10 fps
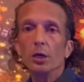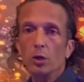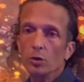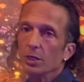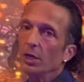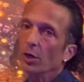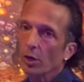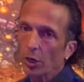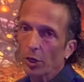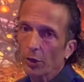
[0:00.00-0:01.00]
using your
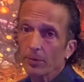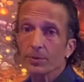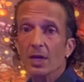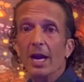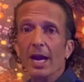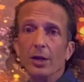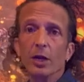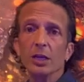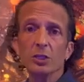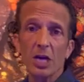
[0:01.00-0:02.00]
herbs. And you
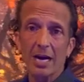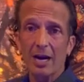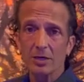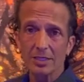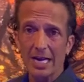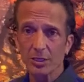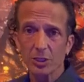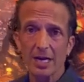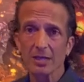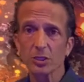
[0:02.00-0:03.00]
can check our
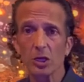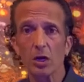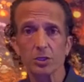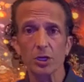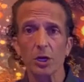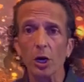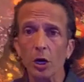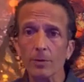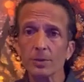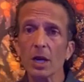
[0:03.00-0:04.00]
section on salts and
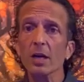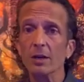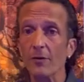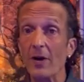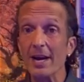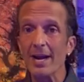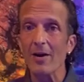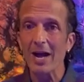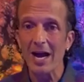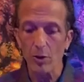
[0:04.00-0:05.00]
herbs to find
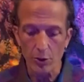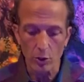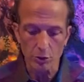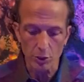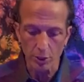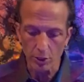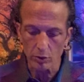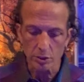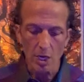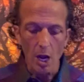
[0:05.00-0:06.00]
out how those are
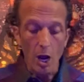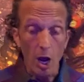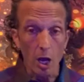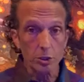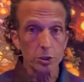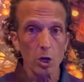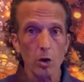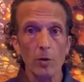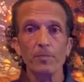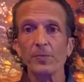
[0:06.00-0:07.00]
used.
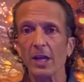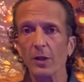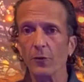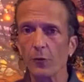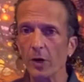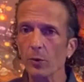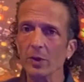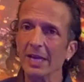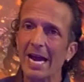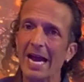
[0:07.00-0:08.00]
Also, in the
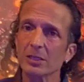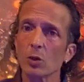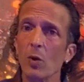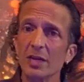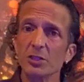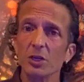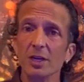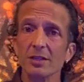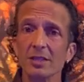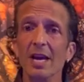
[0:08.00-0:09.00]
frequently asked
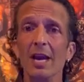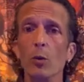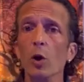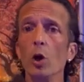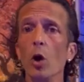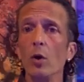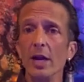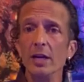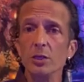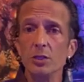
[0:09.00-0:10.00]
questions, we'll go
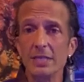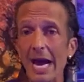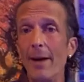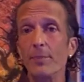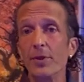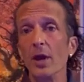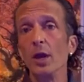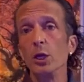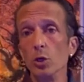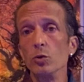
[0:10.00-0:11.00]
in depth
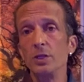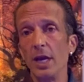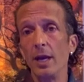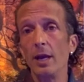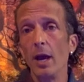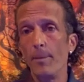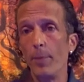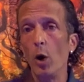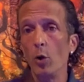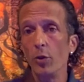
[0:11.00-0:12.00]
using
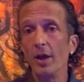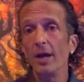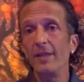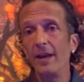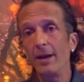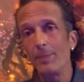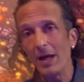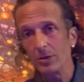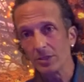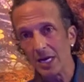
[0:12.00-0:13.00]
both the
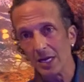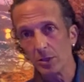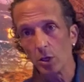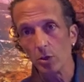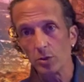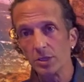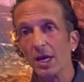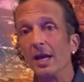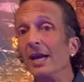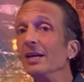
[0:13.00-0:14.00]
Palo Santos
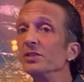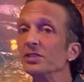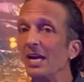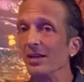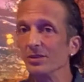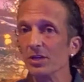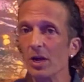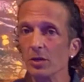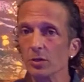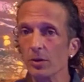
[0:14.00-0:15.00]
incense and
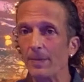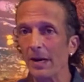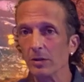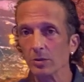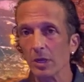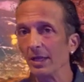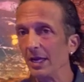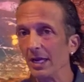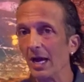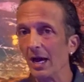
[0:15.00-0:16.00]
also
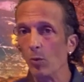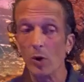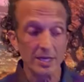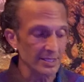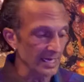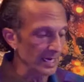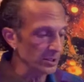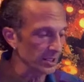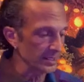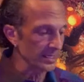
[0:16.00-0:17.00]
the white
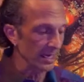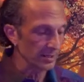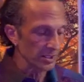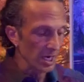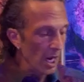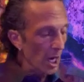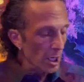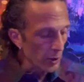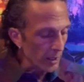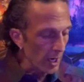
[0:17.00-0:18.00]
sage incense.
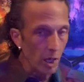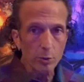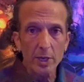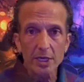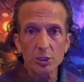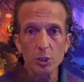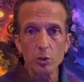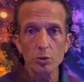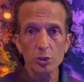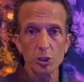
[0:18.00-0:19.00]
You can always
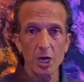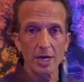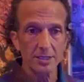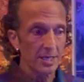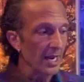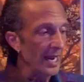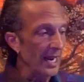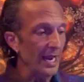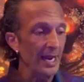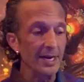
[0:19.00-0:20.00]
use just
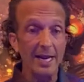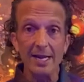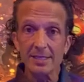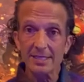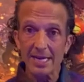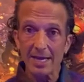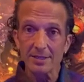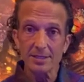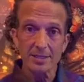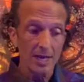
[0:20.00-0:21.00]
an
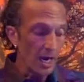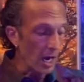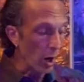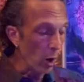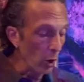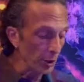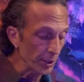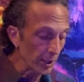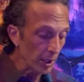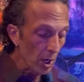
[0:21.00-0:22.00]
incense
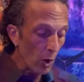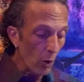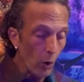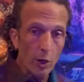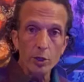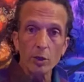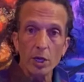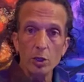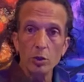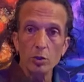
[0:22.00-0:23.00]
holder, or you
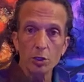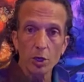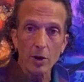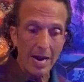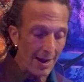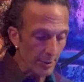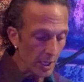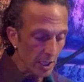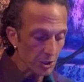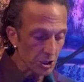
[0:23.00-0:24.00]
can use your
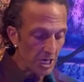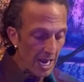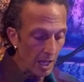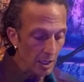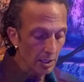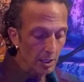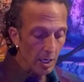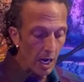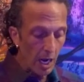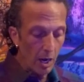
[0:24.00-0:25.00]
abalone shell
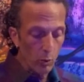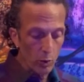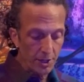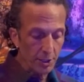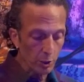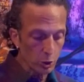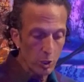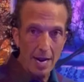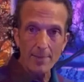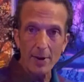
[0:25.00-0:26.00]
with your
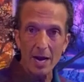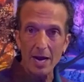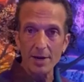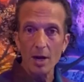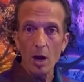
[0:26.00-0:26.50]
tripod,